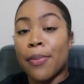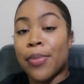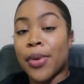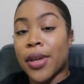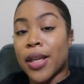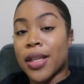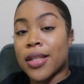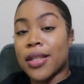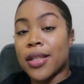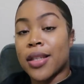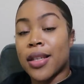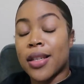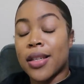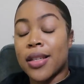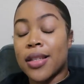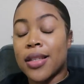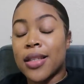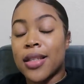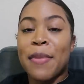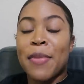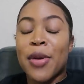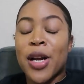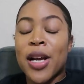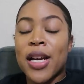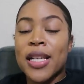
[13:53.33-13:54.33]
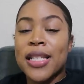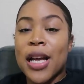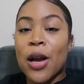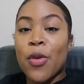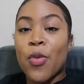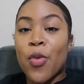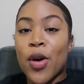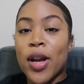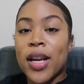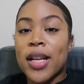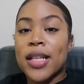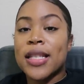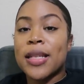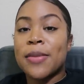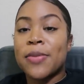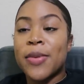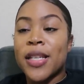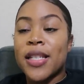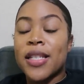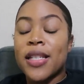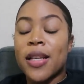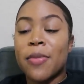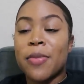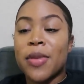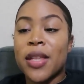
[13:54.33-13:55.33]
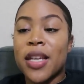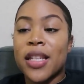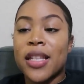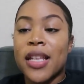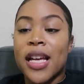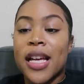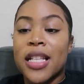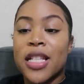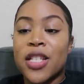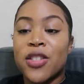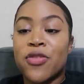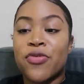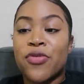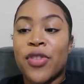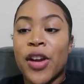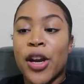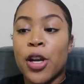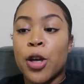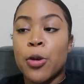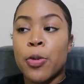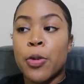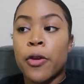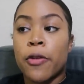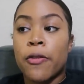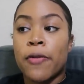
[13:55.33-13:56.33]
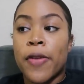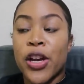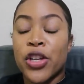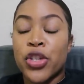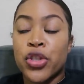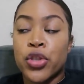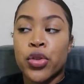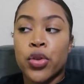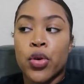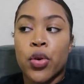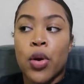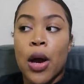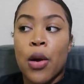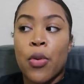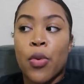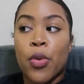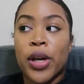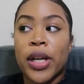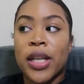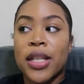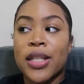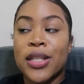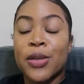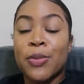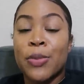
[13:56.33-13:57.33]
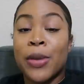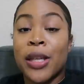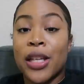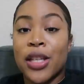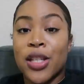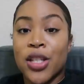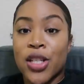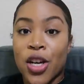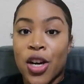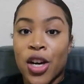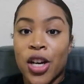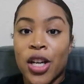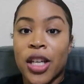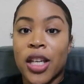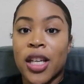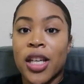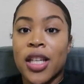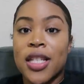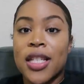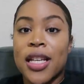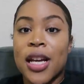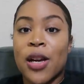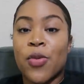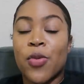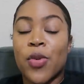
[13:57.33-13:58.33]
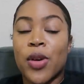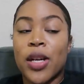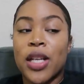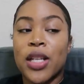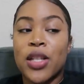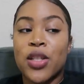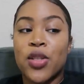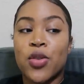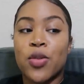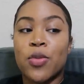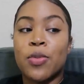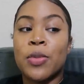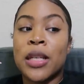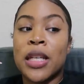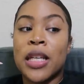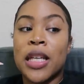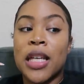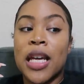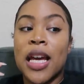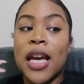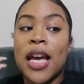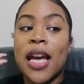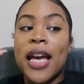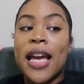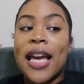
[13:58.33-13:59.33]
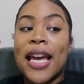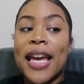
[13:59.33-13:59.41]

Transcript: business and because i want it to be something that's very professional i want it to be in targets i want it to be